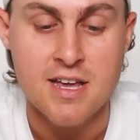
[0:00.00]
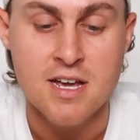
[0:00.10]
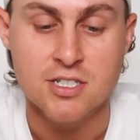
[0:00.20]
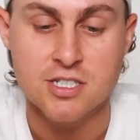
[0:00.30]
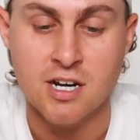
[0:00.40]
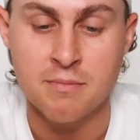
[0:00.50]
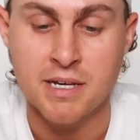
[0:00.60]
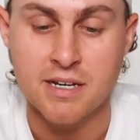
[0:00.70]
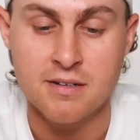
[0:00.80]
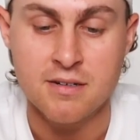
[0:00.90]
Just come
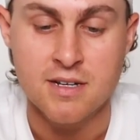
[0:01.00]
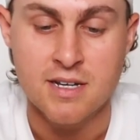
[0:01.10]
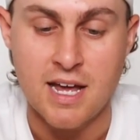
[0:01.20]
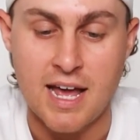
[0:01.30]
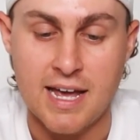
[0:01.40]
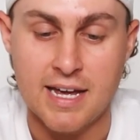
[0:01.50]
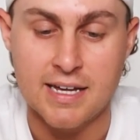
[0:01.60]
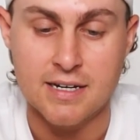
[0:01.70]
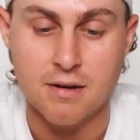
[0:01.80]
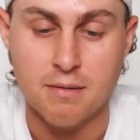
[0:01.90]
here
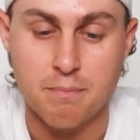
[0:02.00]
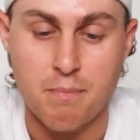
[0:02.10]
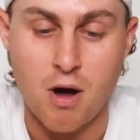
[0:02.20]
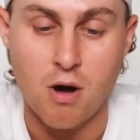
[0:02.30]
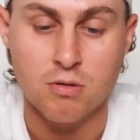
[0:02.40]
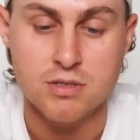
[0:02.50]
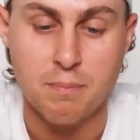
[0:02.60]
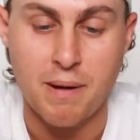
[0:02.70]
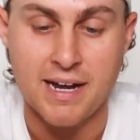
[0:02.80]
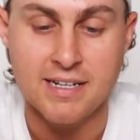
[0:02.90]
and hold to
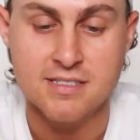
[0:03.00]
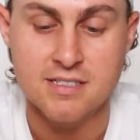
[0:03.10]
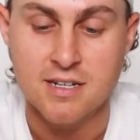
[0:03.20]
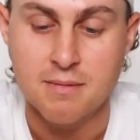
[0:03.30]
paste.